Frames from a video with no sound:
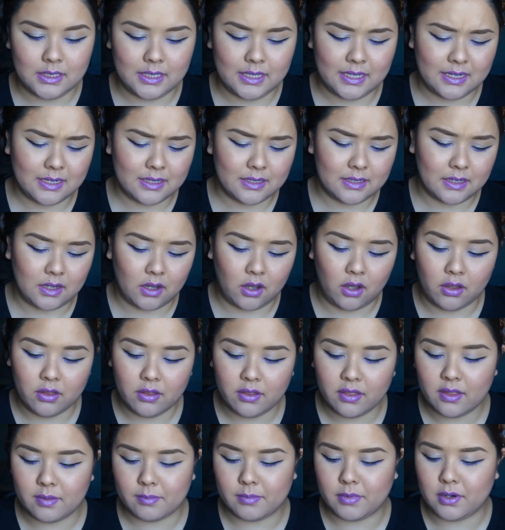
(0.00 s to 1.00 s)
And
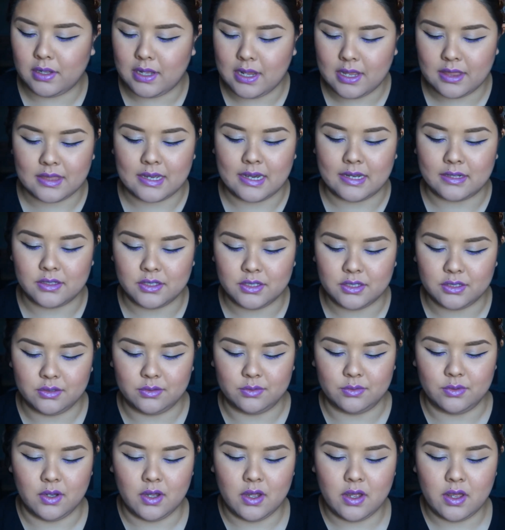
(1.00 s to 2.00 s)
all of them are like that
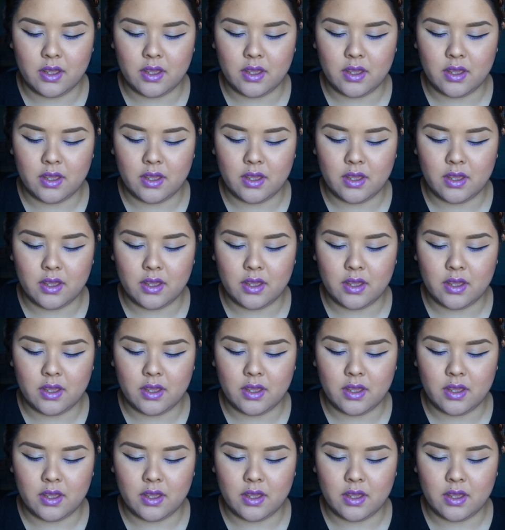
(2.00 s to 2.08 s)
too.